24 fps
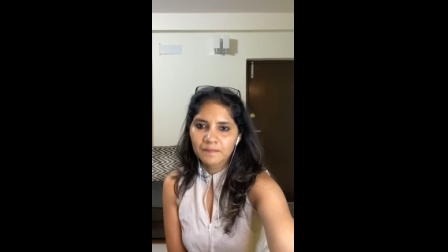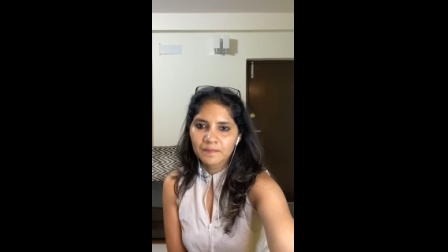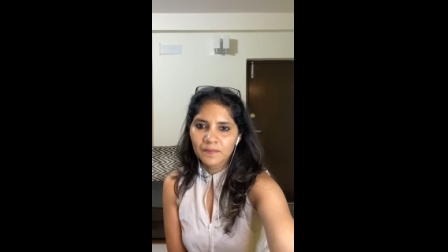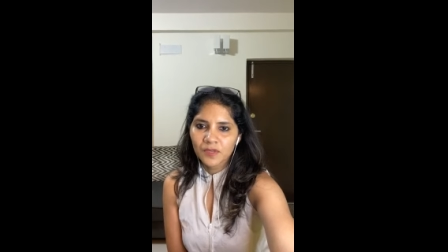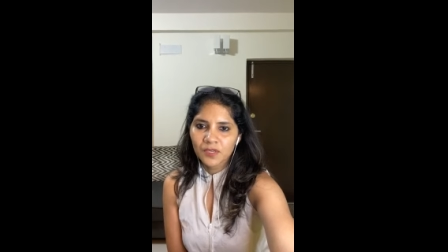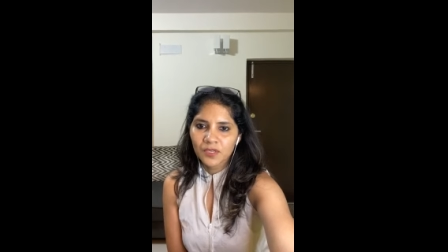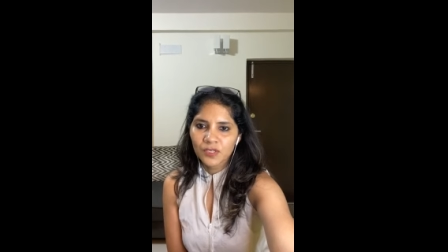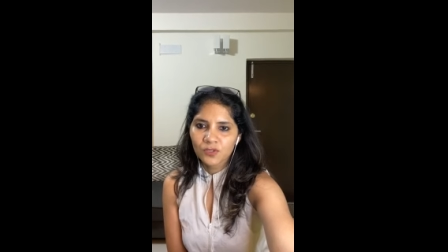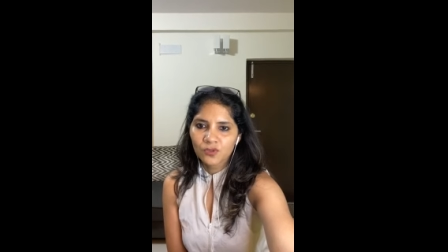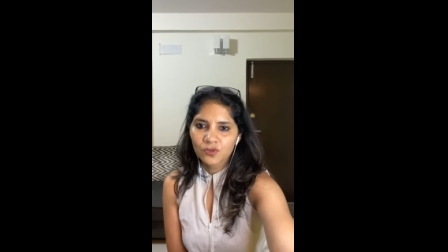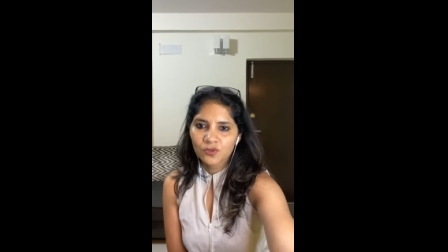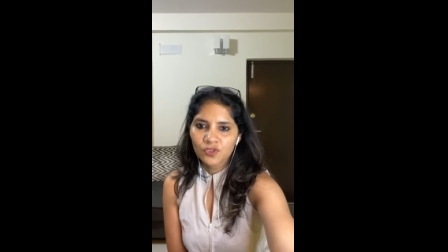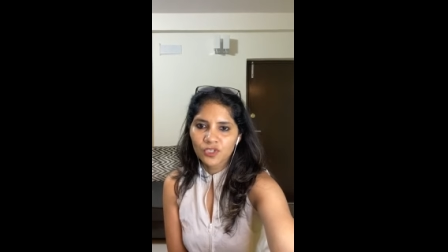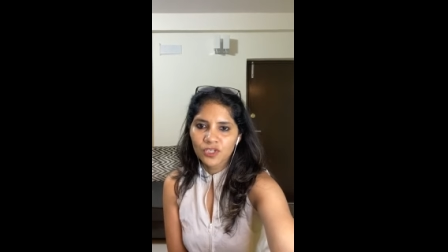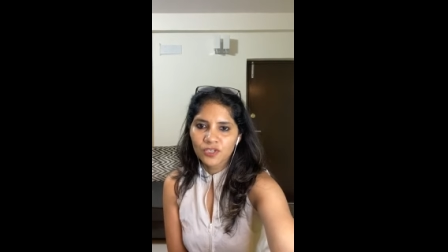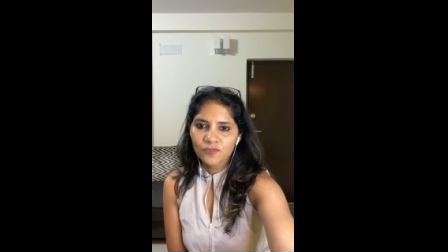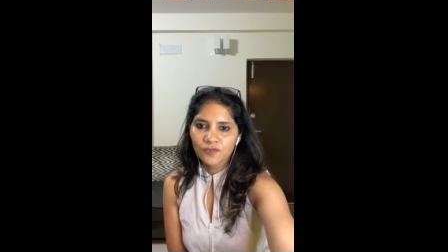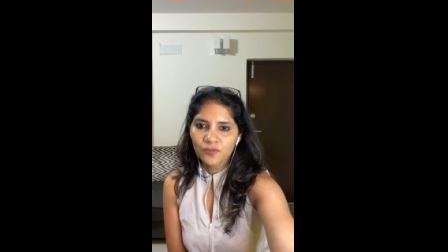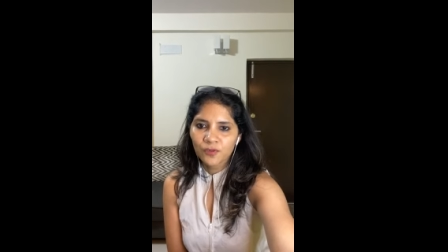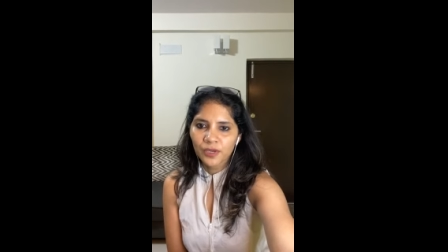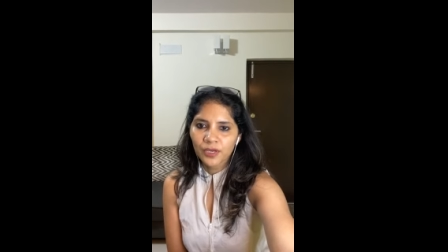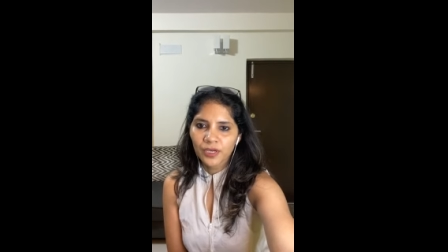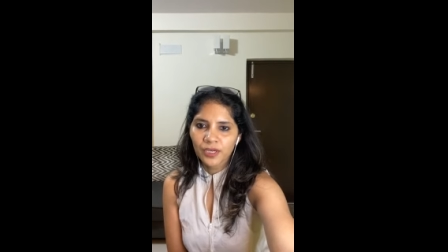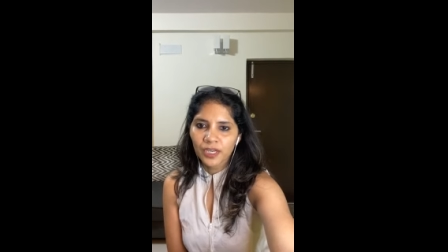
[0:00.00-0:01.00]
okay suchi
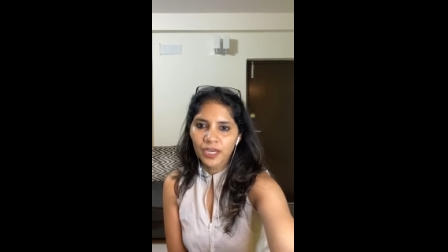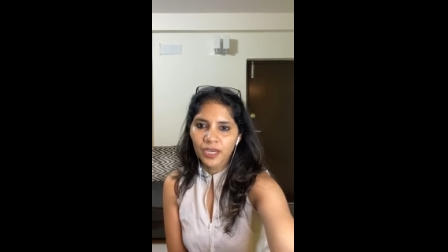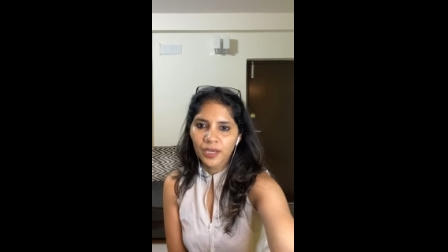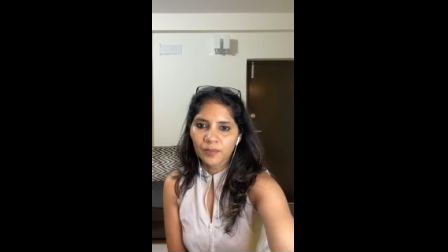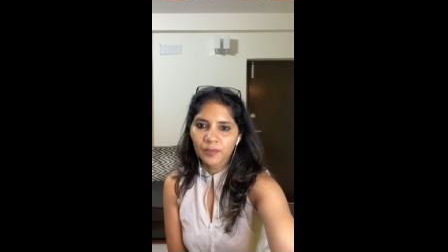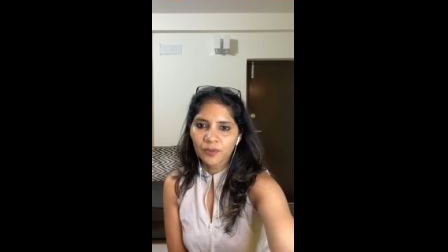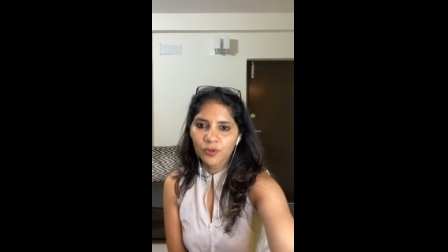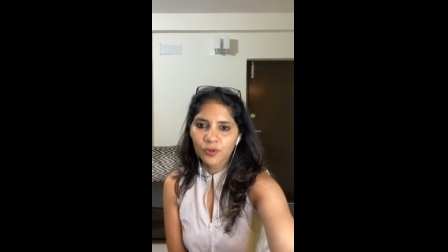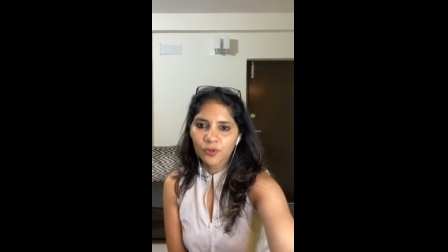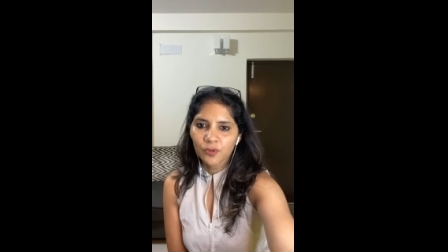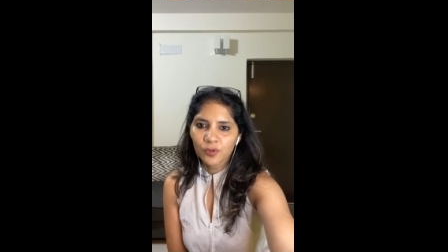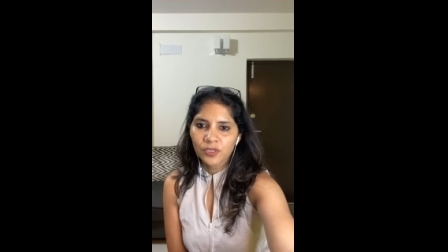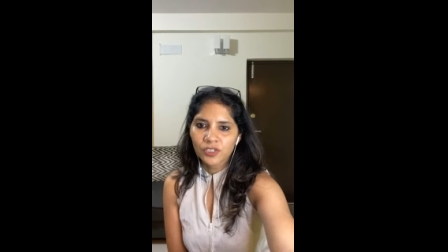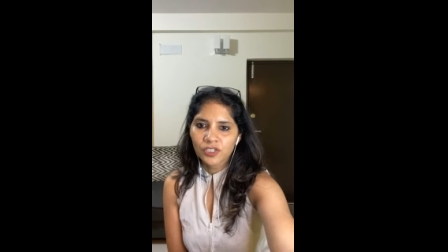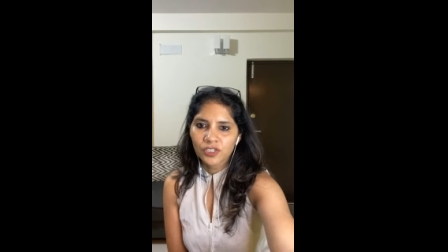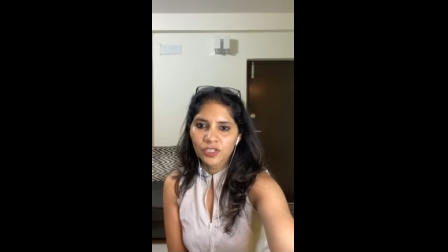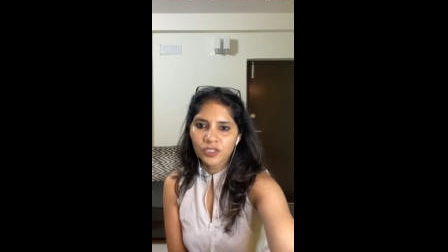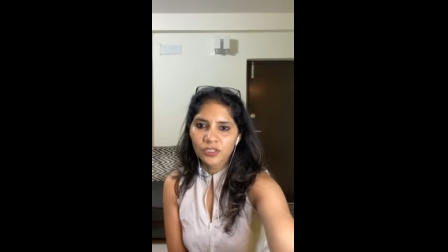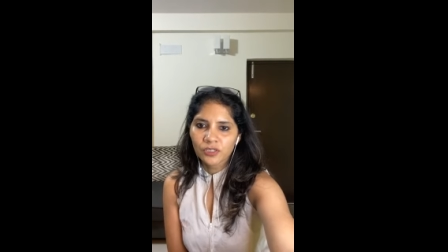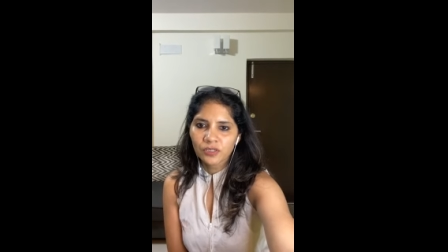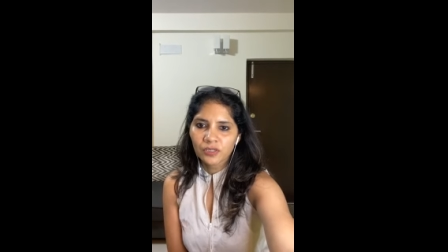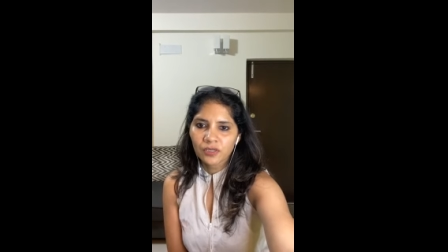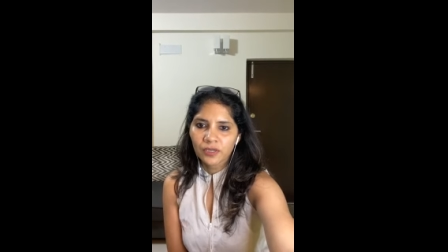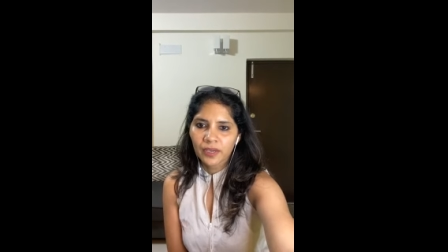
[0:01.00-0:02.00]
if you can type your
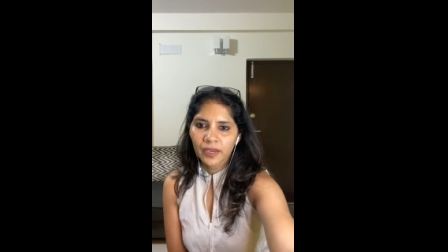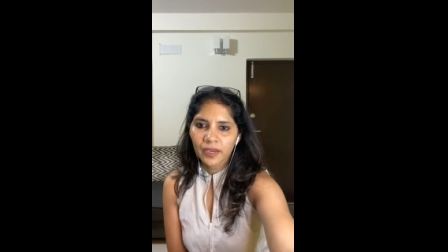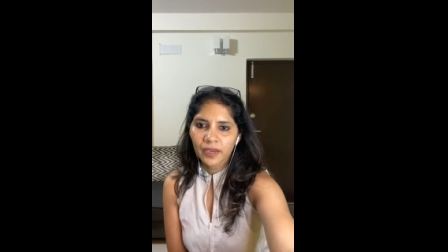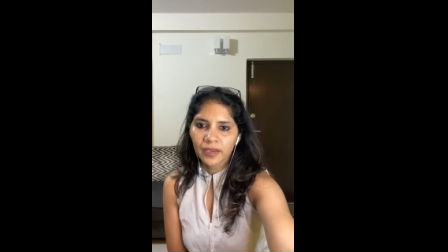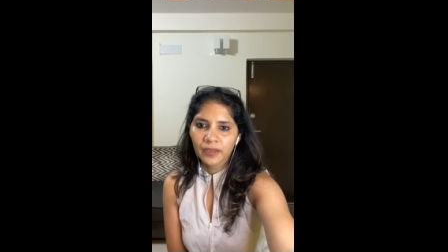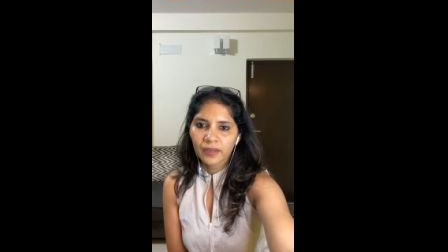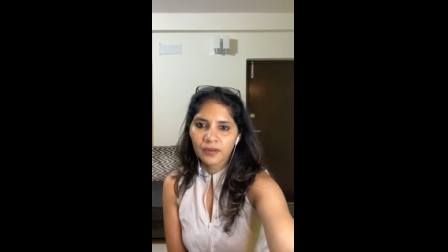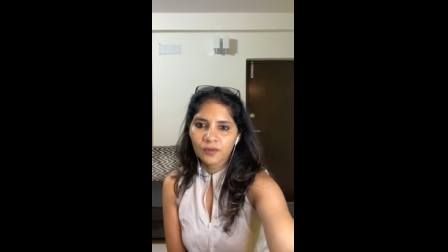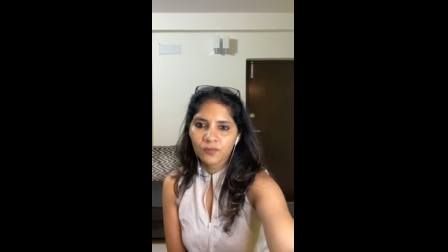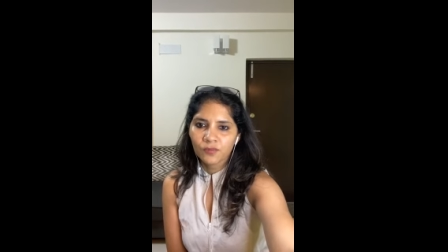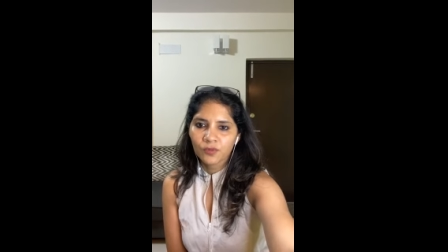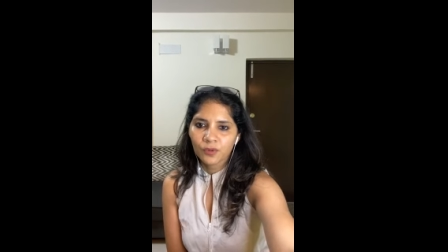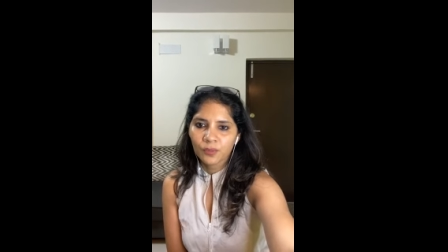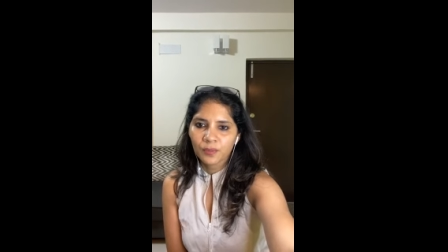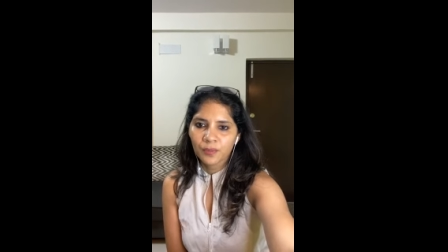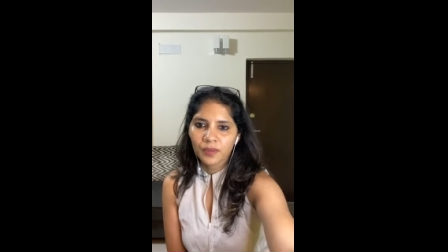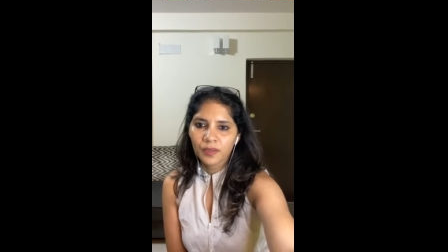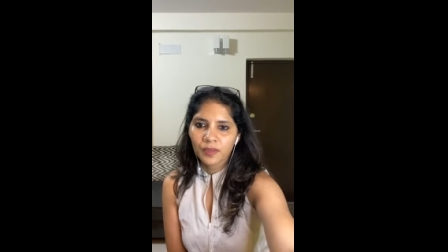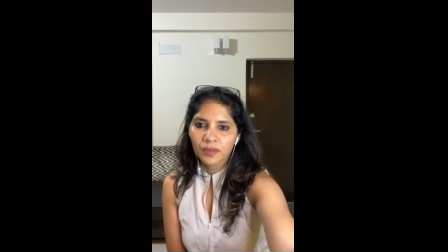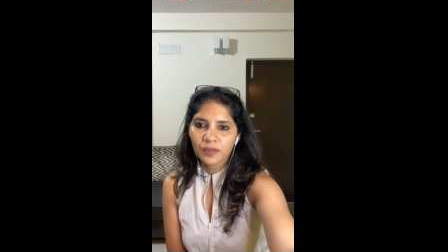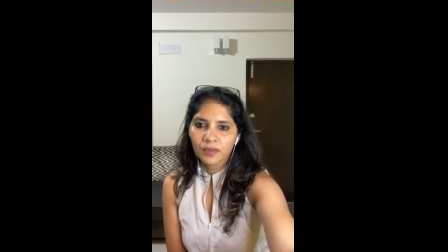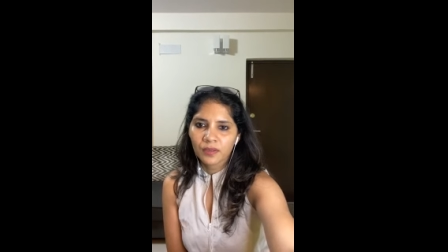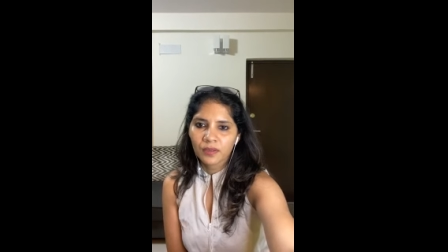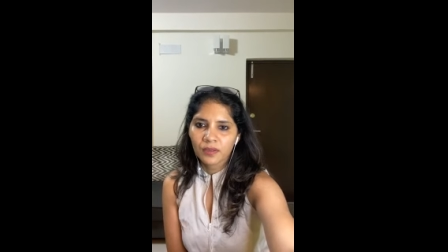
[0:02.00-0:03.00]
question again would
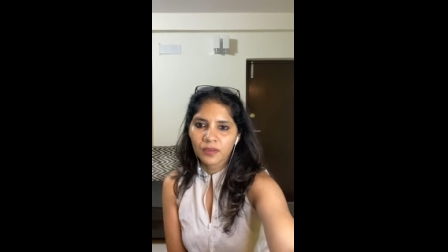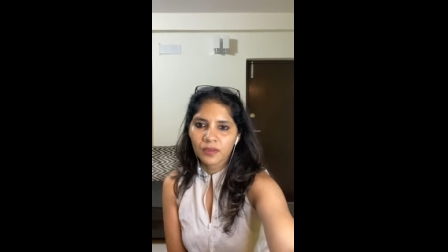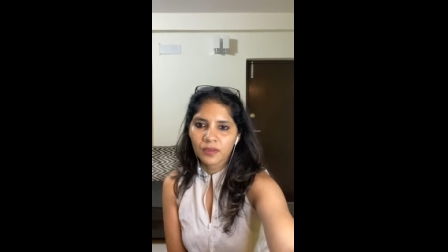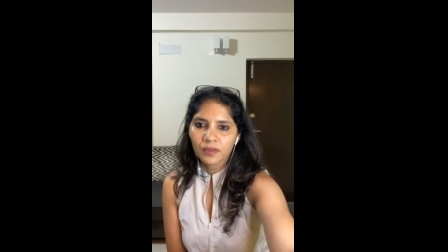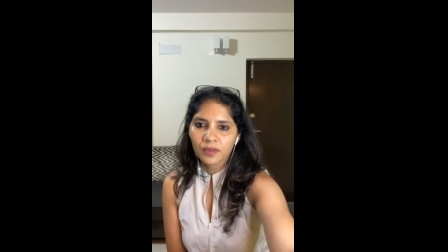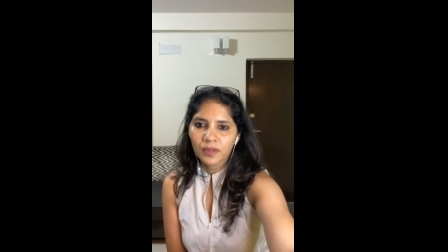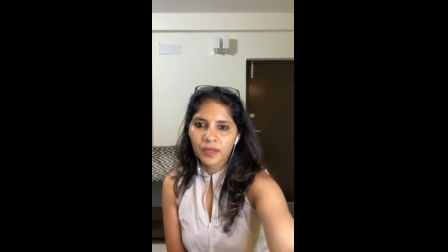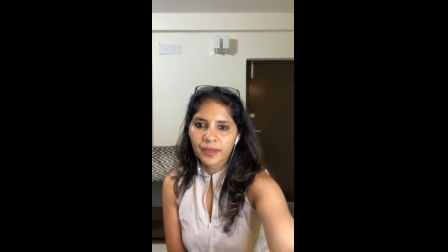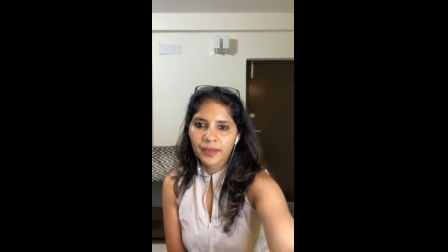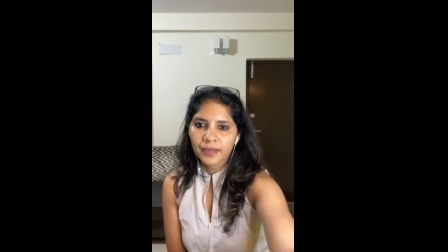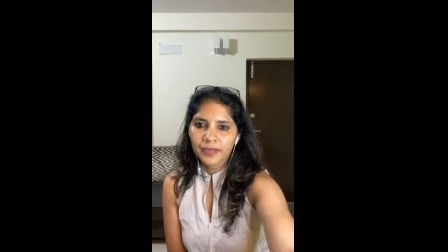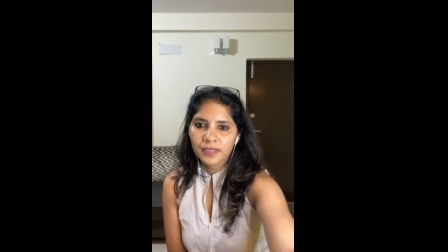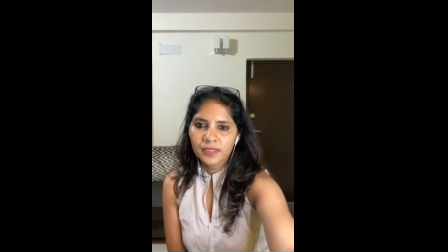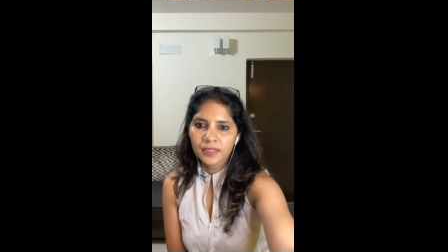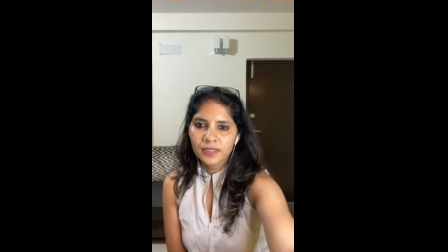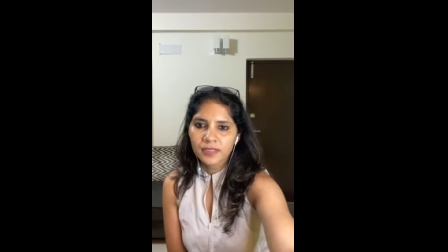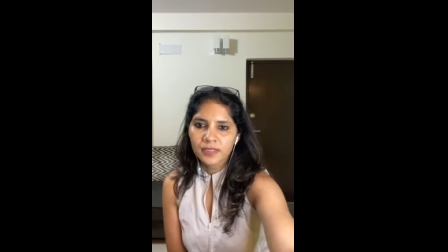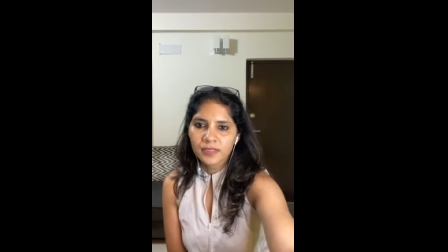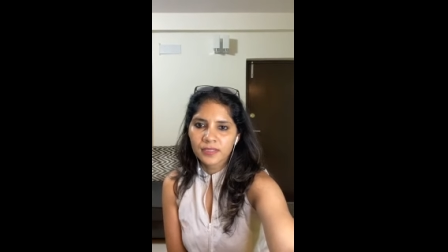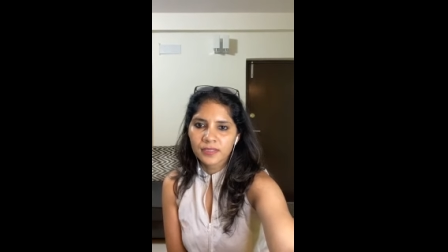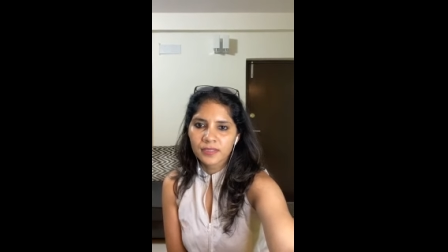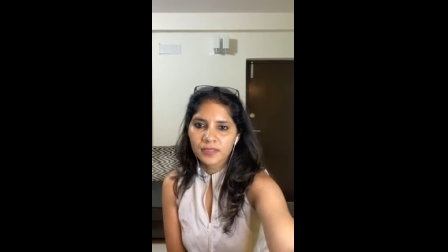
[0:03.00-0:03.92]
be nice